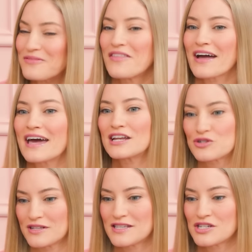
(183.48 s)
And then that kind of
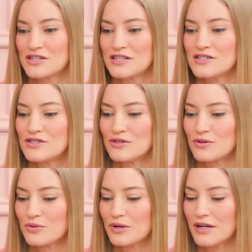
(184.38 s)
transitioned
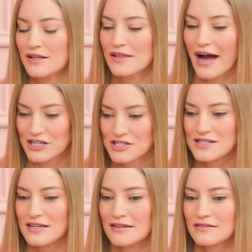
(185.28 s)
into
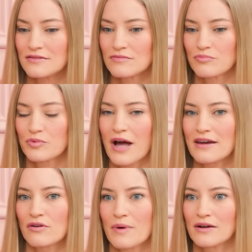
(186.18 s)
iJustine
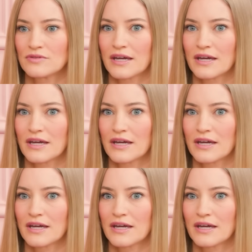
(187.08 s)
kind of around